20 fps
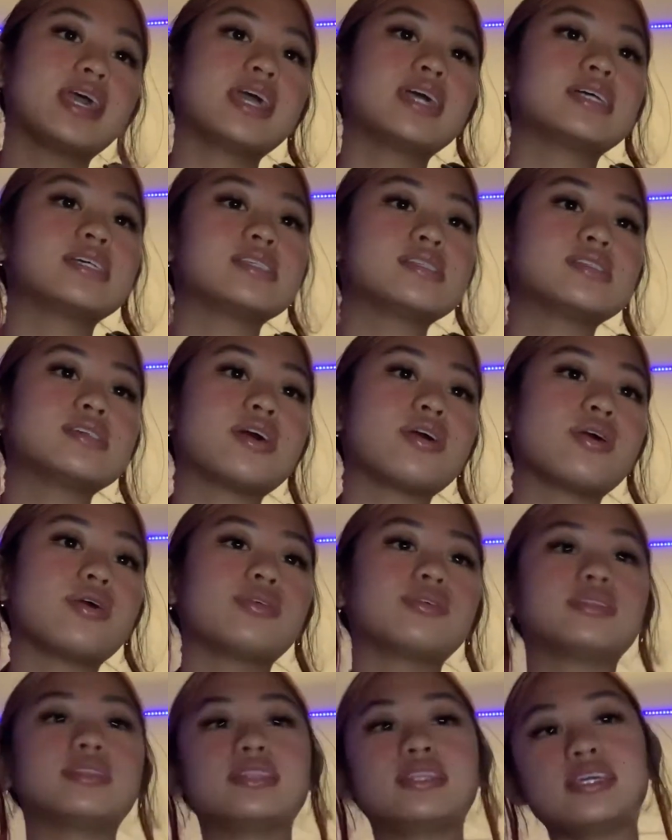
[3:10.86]
So
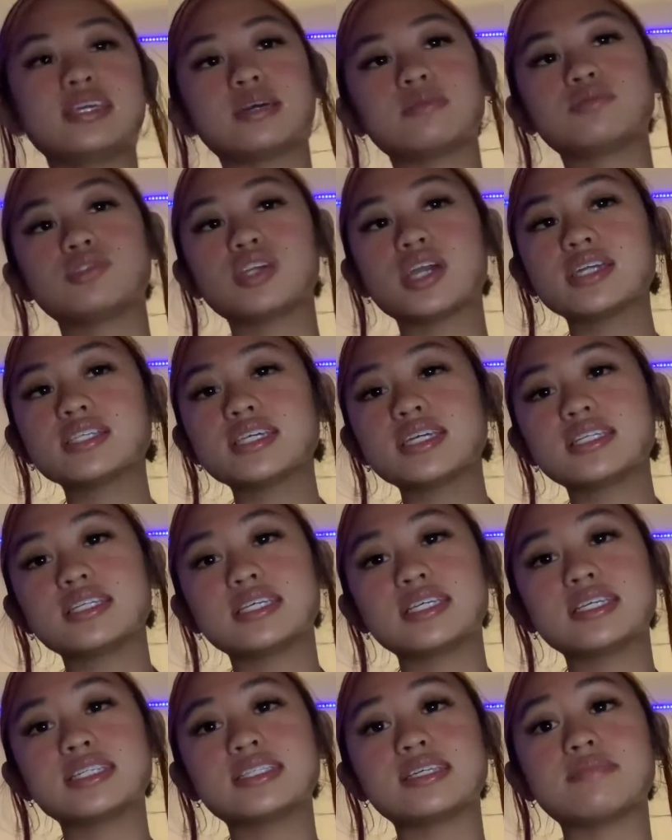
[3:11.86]
the abstract
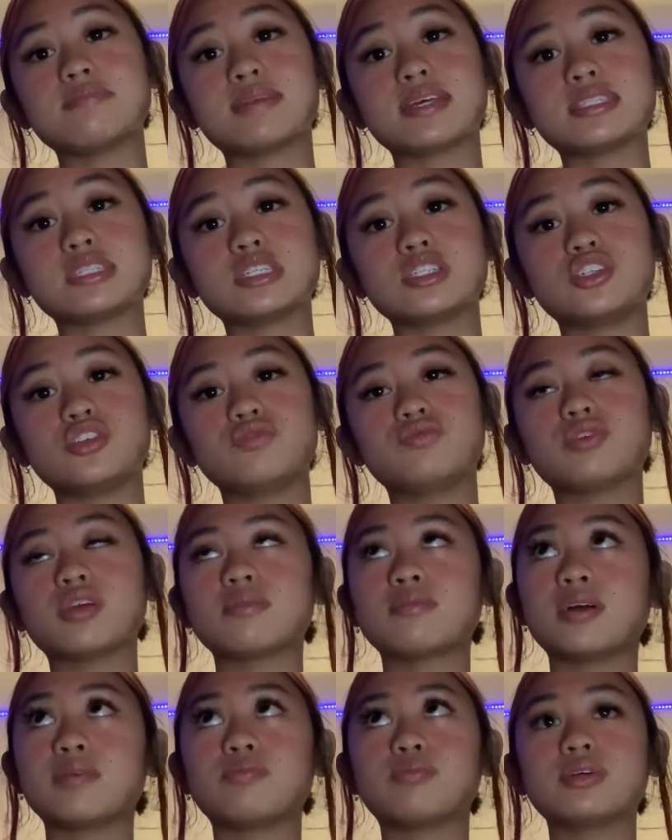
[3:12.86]
ideas and message you've come
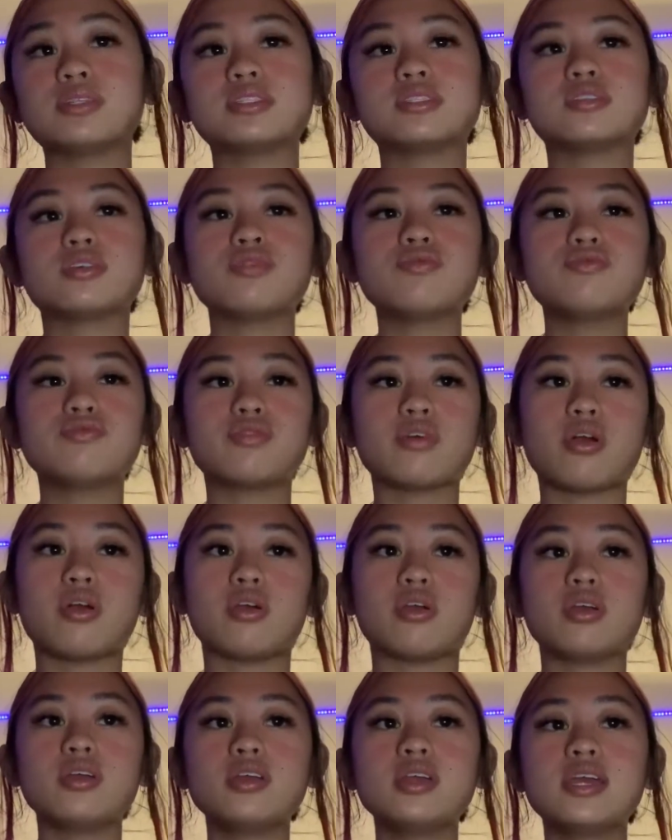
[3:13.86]
up with so
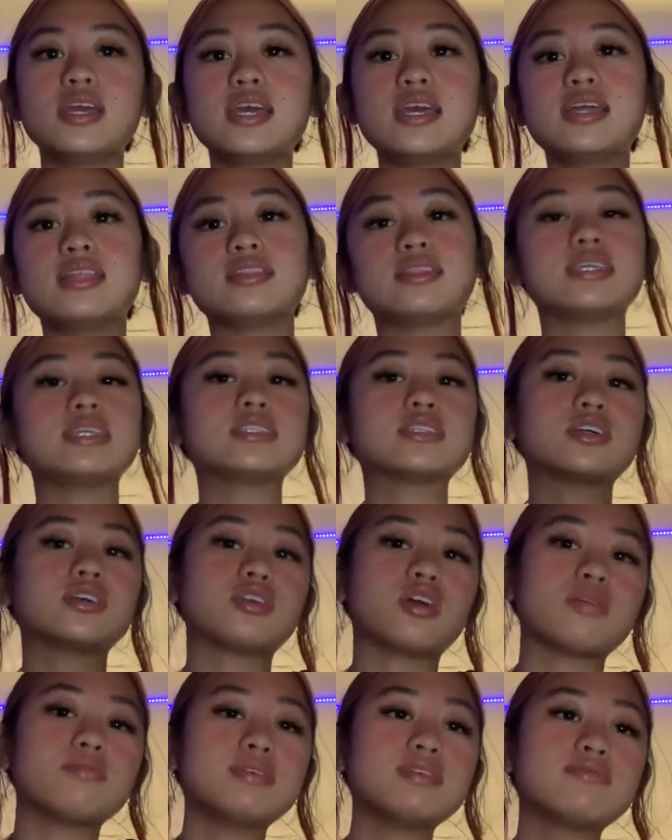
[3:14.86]
far, these can all
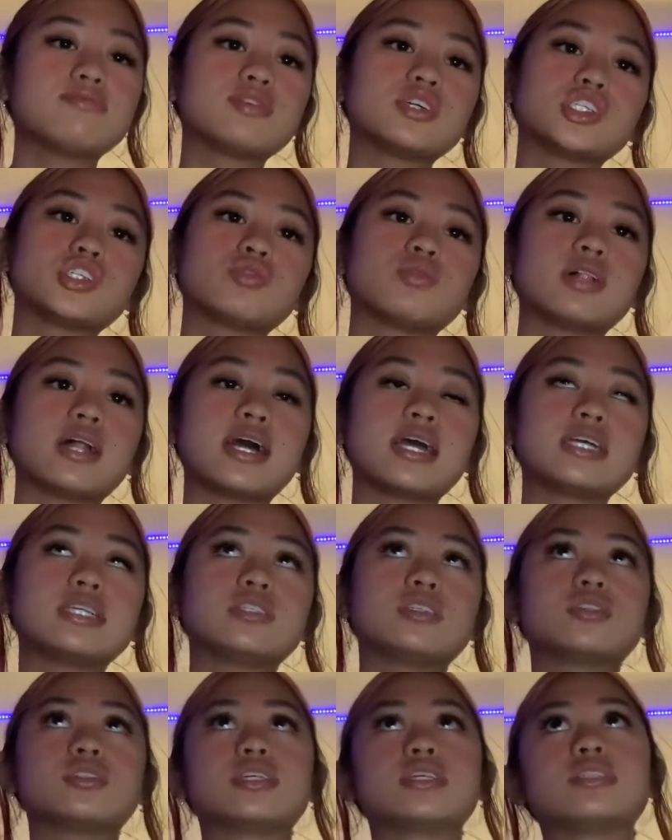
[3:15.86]
be visualized
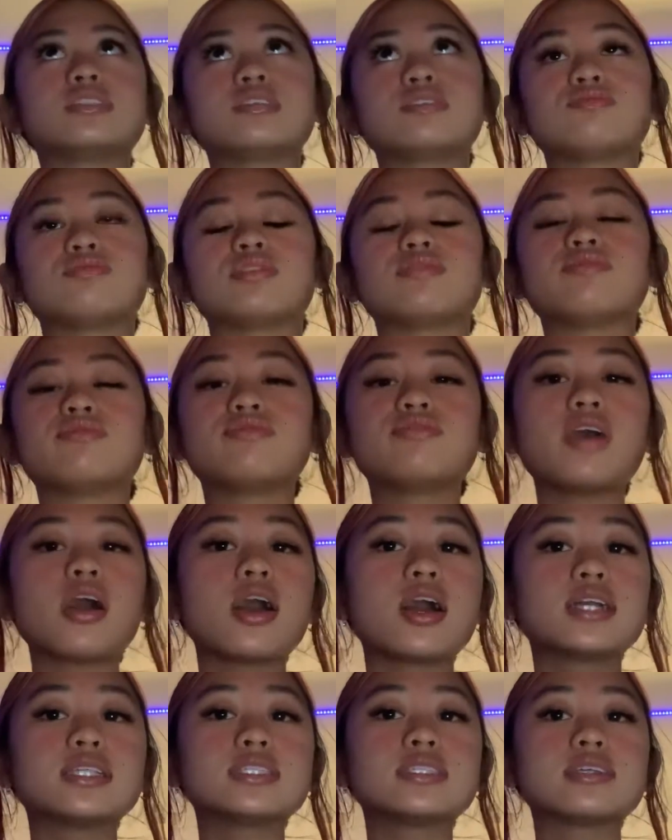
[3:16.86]
using different
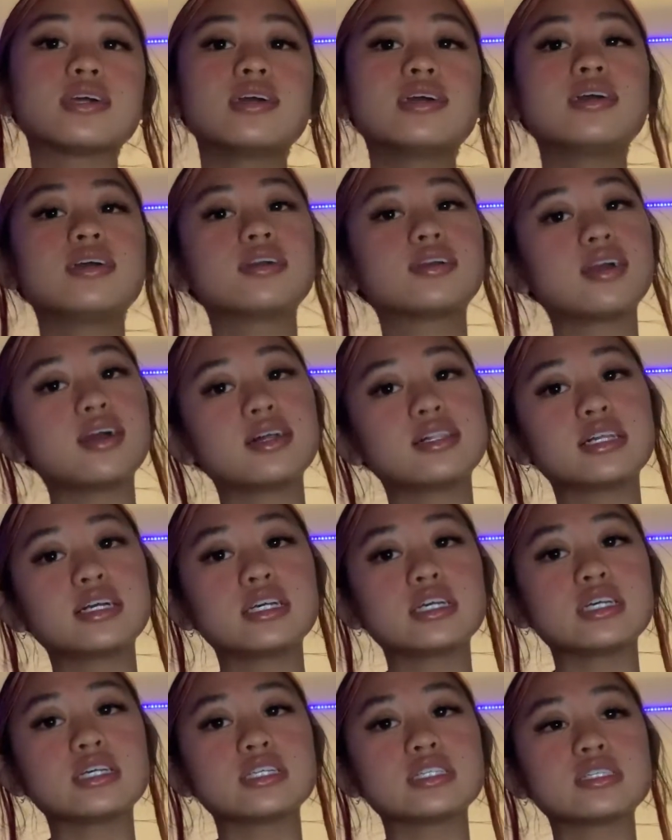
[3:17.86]
fonts,
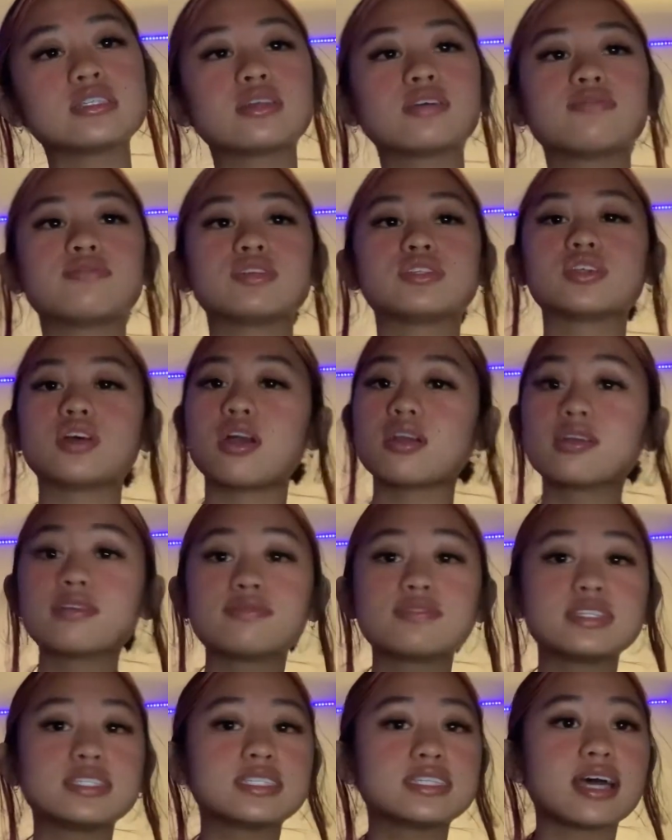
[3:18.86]
colors, photography
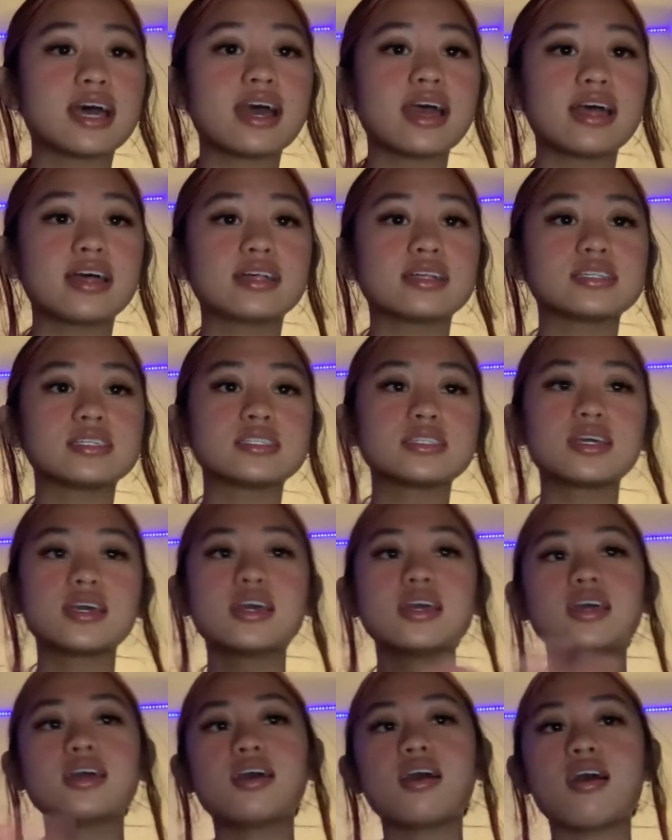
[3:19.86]
styles,
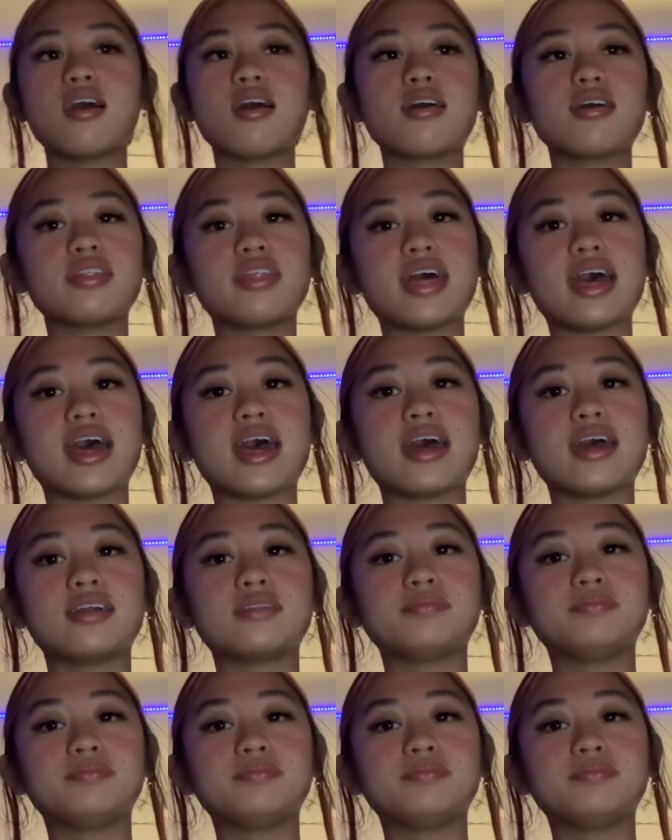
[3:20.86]
all that.